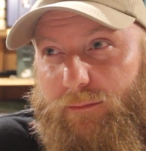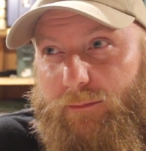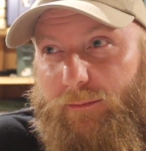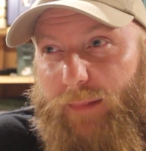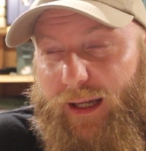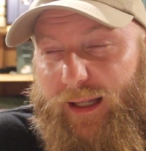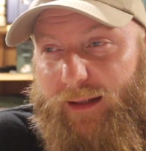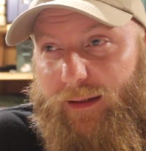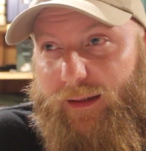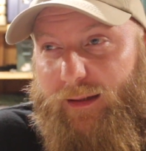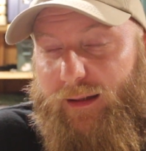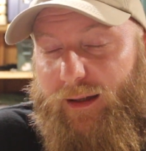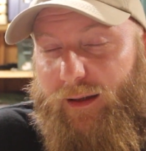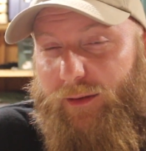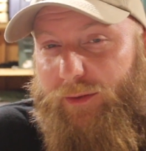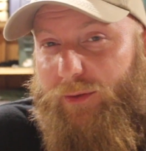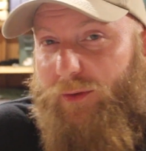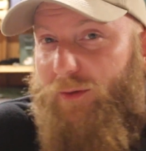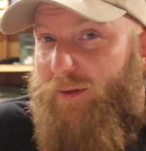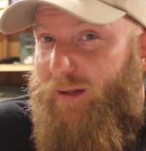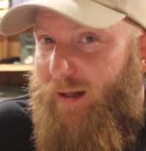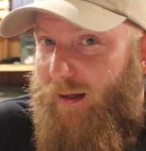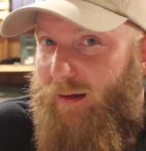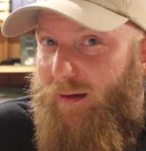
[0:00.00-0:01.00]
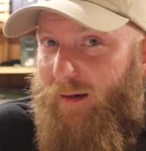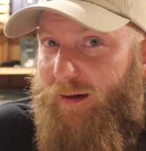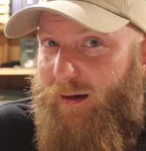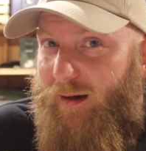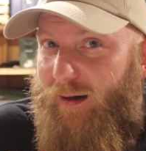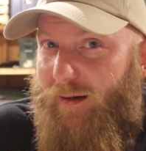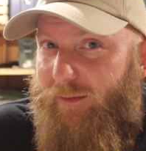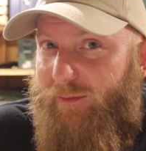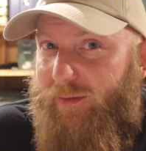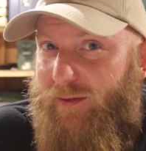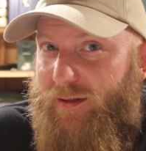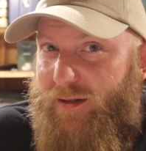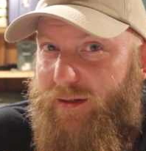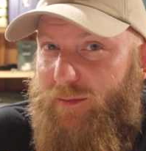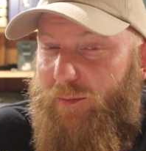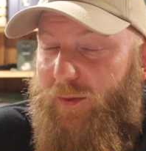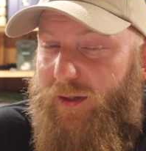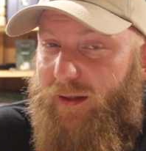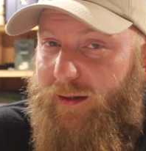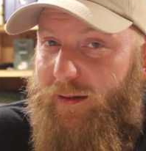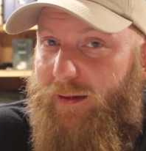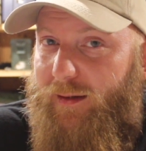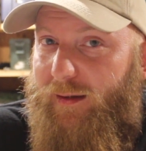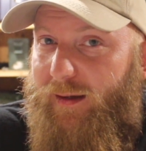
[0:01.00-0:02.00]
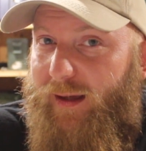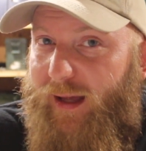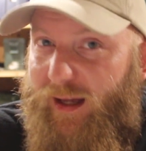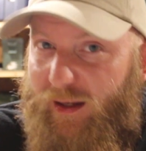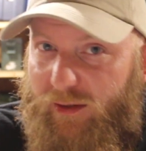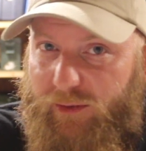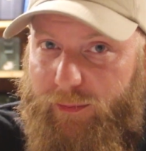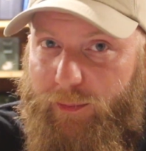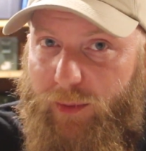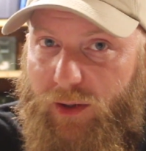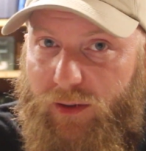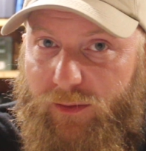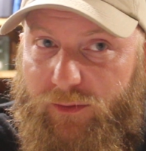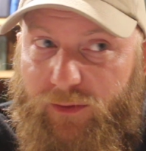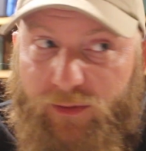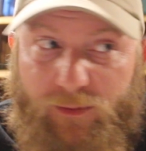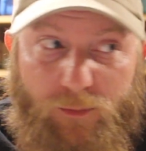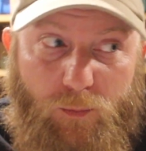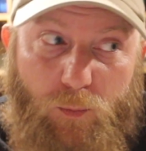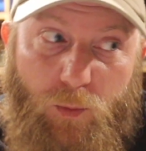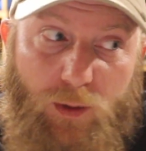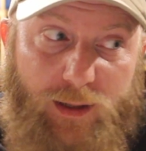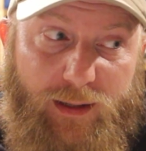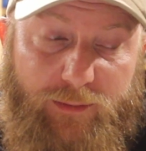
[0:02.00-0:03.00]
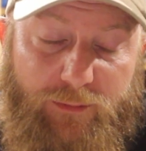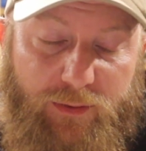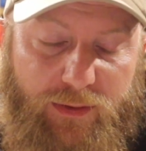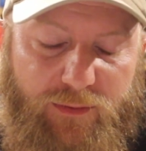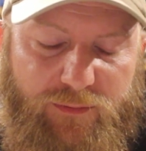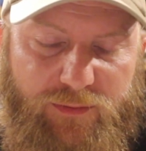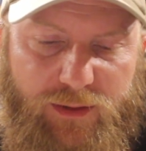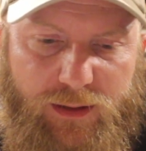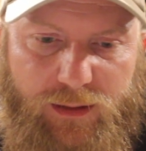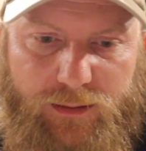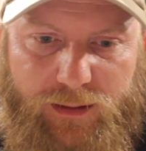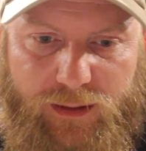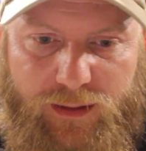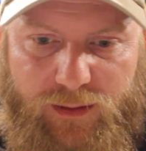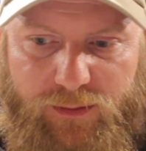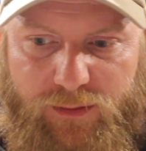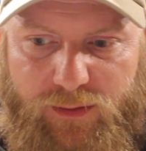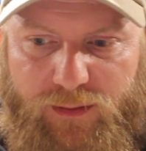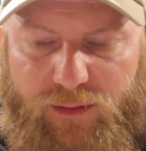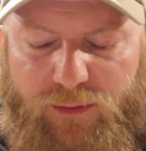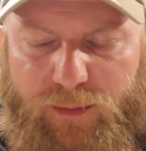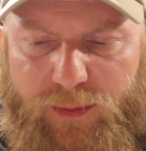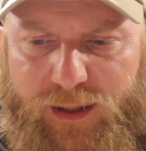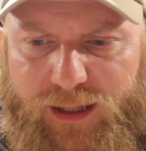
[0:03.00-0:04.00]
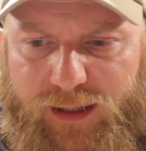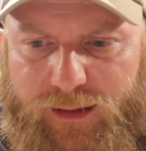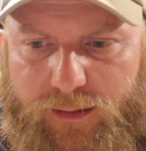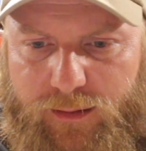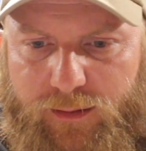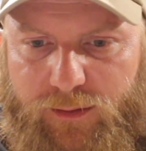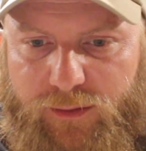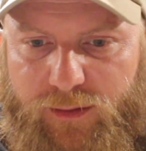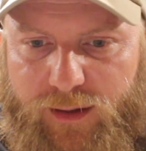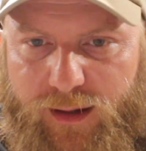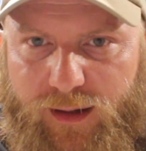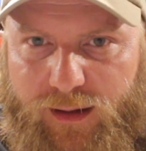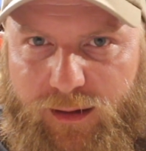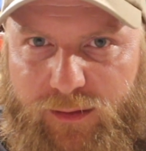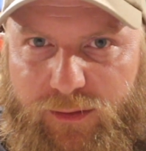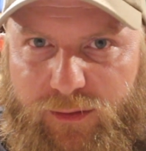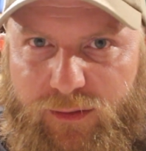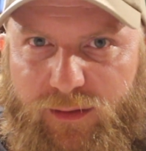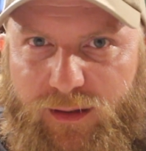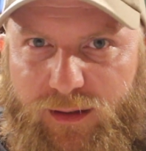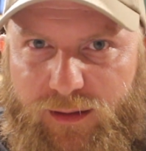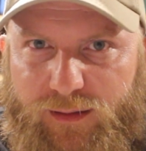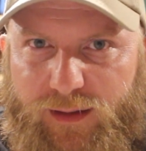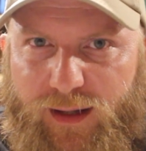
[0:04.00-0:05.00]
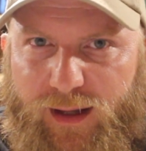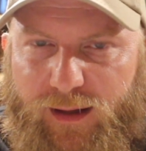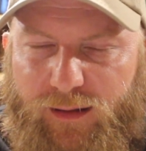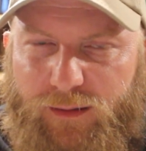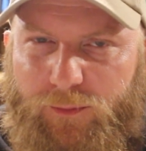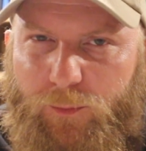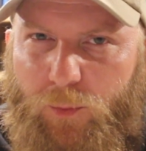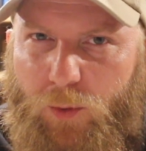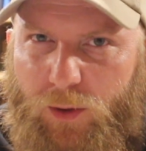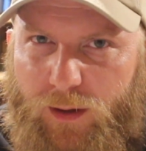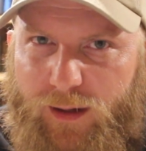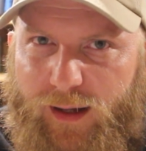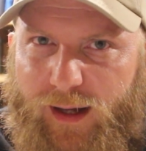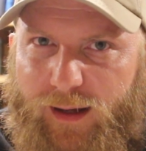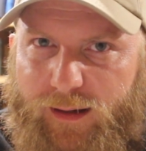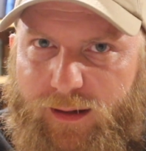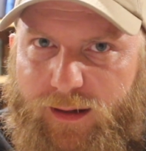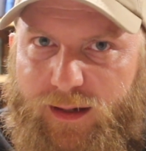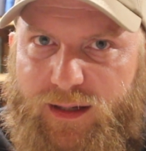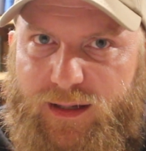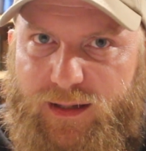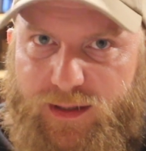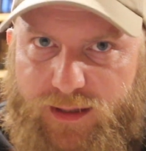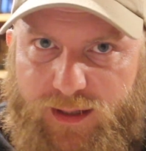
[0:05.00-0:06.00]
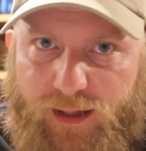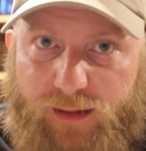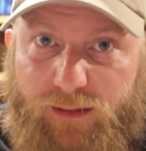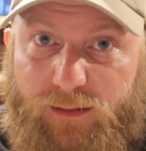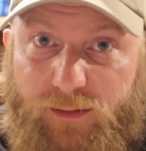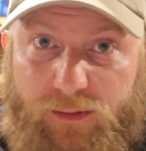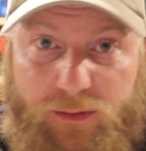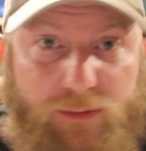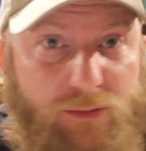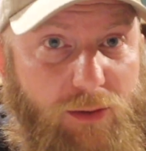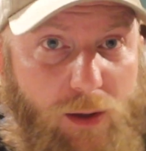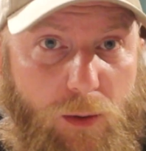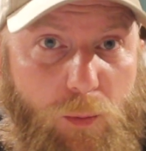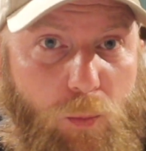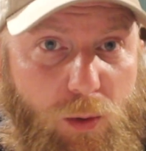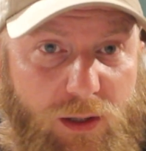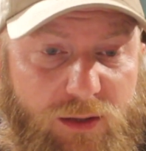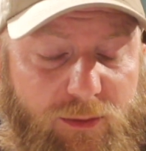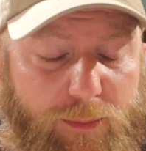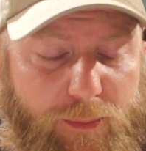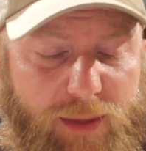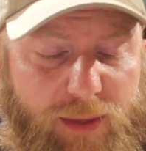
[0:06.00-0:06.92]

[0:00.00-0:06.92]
mainly done through teleconference when the experts in whatever the field is that's being discussed sit down and work out a consensus on what's